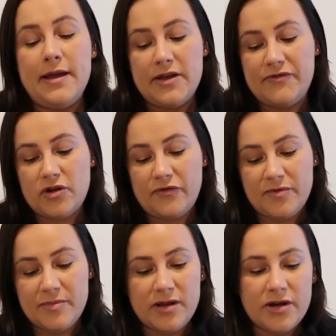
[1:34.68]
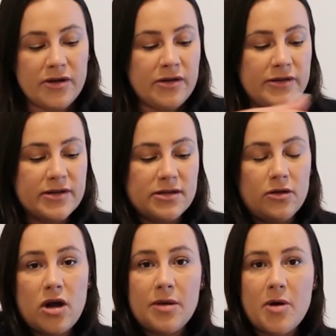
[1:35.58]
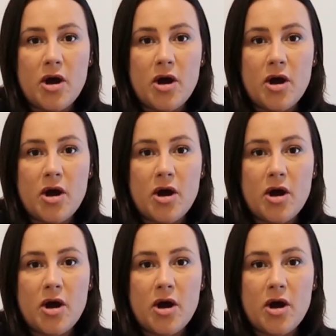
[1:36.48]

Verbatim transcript: if you're not familiar there's a lot of